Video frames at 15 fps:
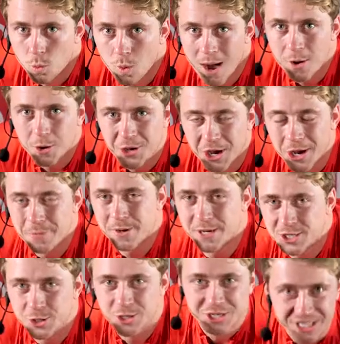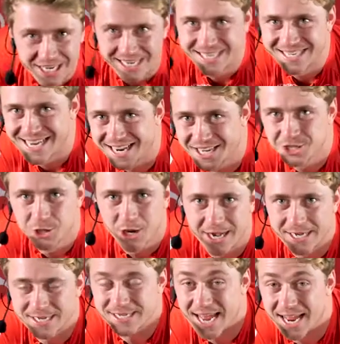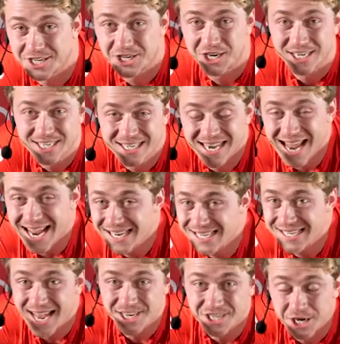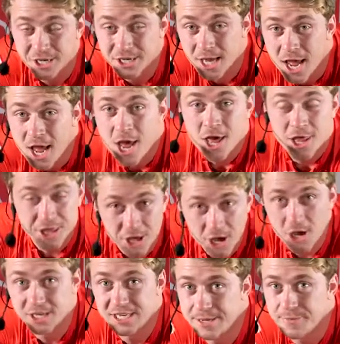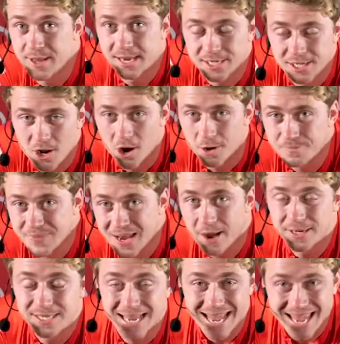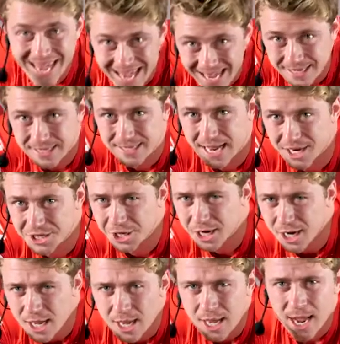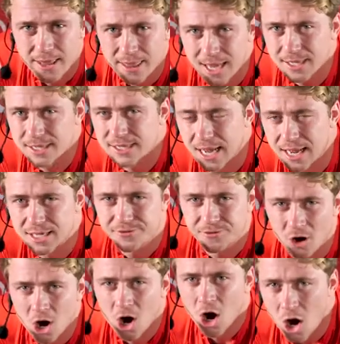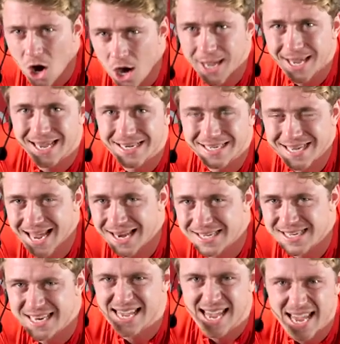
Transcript: Welcome to a GCN training session. Today's session's 30 minutes long. Now it's a HIIT session, and that stands for high intensity